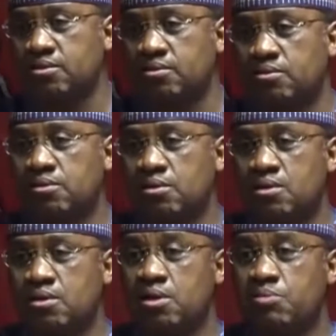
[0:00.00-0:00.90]

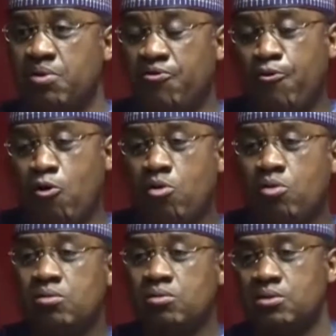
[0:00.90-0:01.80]
verdict
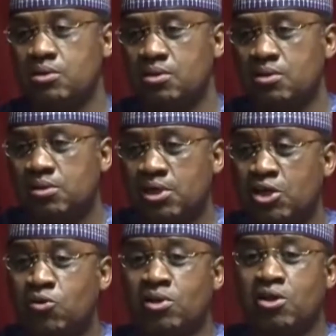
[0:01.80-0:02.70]
supporting the
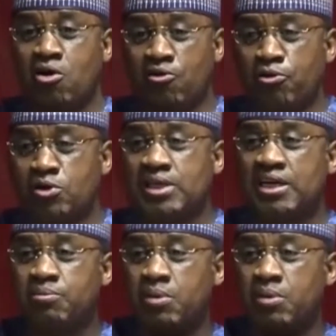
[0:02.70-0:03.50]
position of INEC